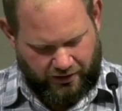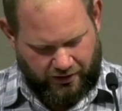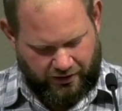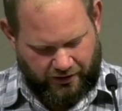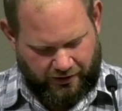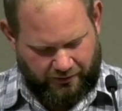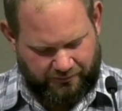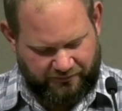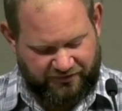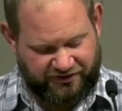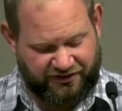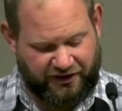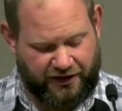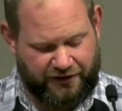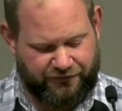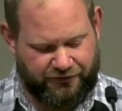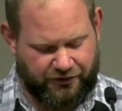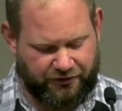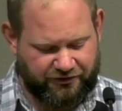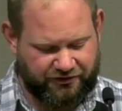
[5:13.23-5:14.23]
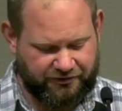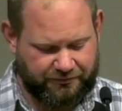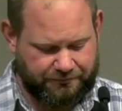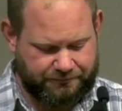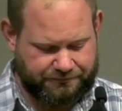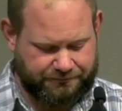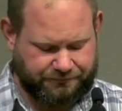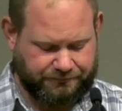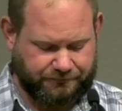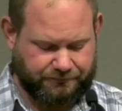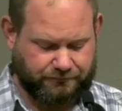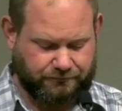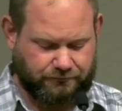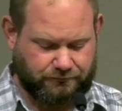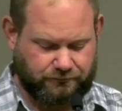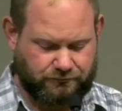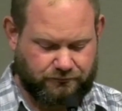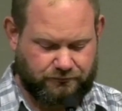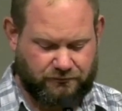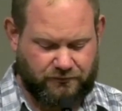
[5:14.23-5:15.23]
Um, saviors.
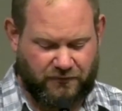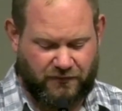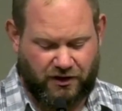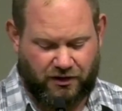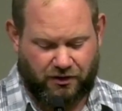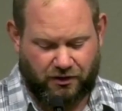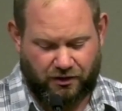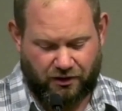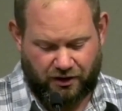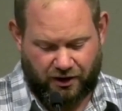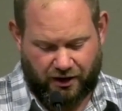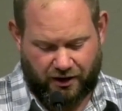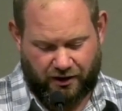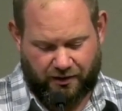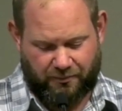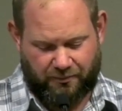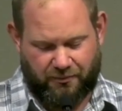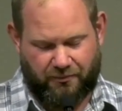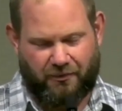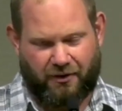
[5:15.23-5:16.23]
Um,